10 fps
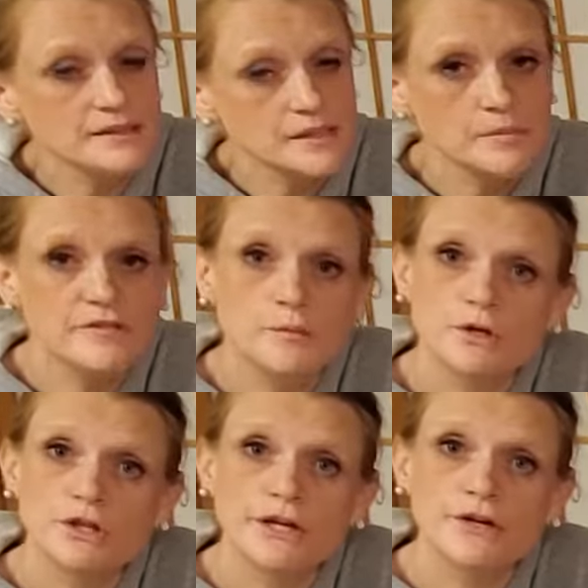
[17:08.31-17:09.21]
Some of them
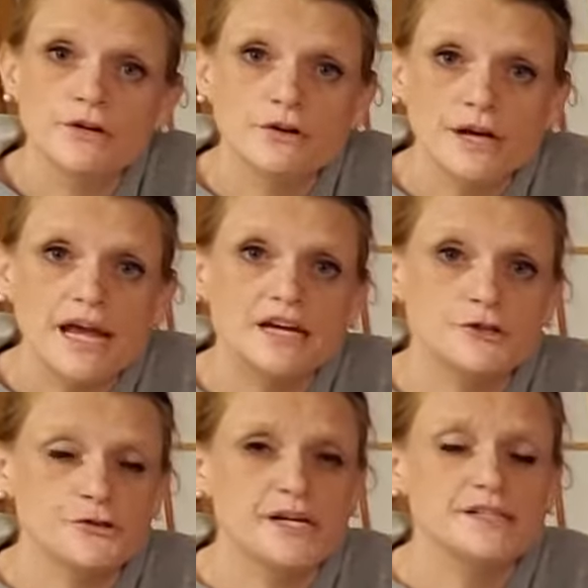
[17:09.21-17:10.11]
are little and
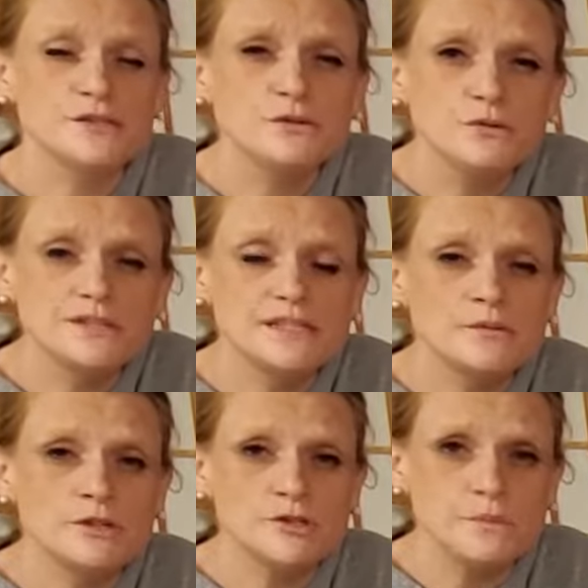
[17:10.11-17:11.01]
translucent,
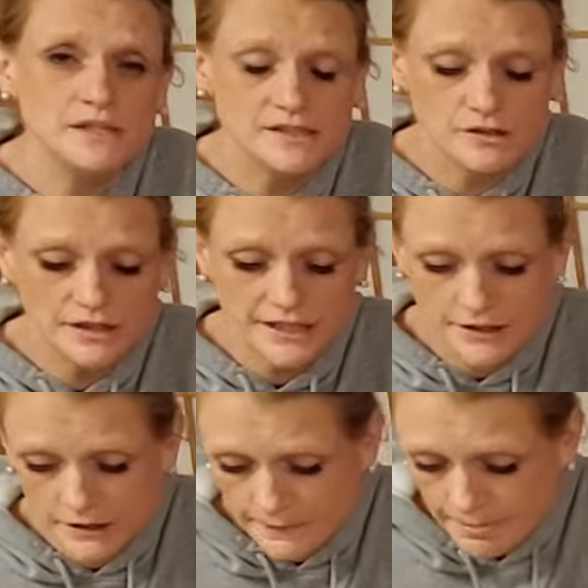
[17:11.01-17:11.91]
which means
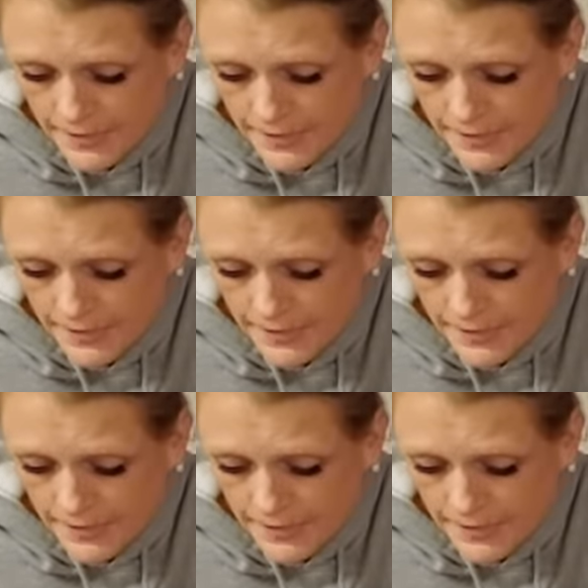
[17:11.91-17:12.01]
clear.